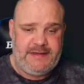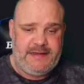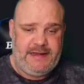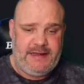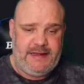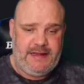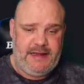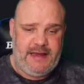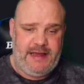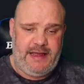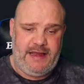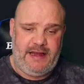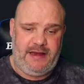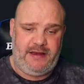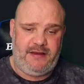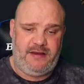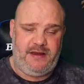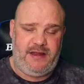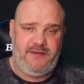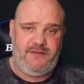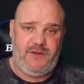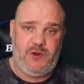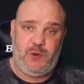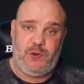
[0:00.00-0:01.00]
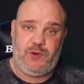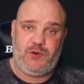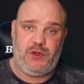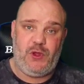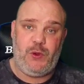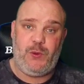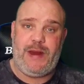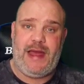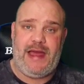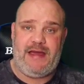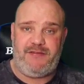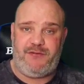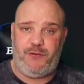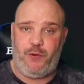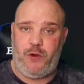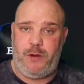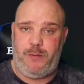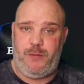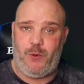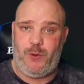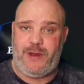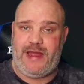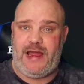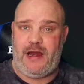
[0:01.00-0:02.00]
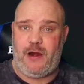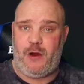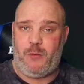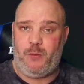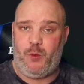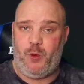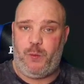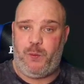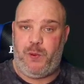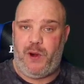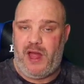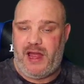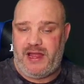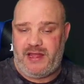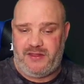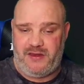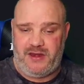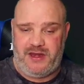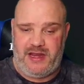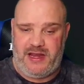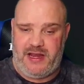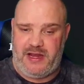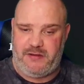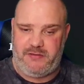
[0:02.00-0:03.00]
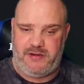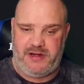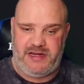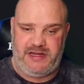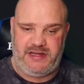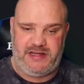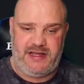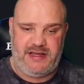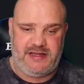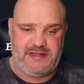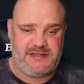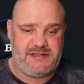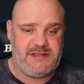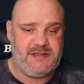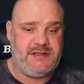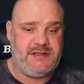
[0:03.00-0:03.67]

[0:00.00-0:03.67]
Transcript: And if you do that for him, he'll get a lot more play than he currently does.